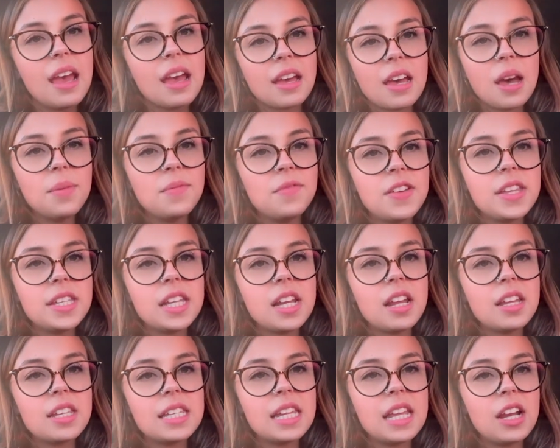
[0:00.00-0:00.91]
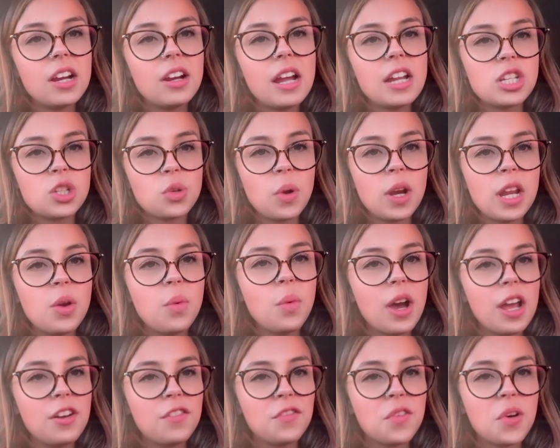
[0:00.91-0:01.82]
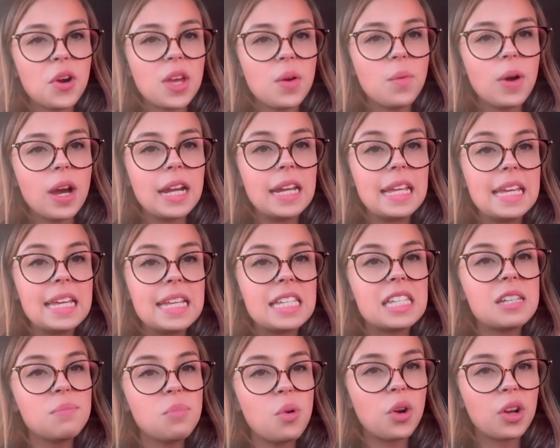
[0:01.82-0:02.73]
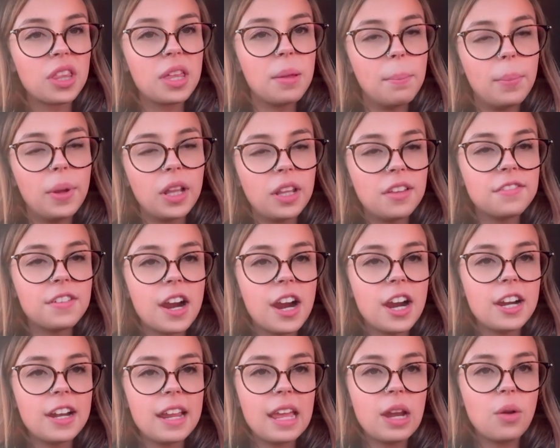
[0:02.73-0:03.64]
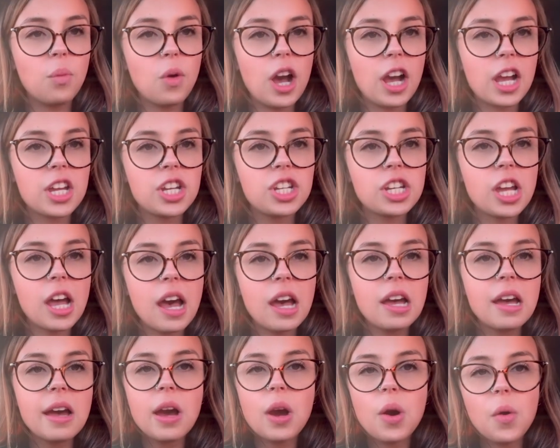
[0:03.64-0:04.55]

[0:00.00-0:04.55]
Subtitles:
come visit us here at 2141 East Moreland Boulevard in Waukesha,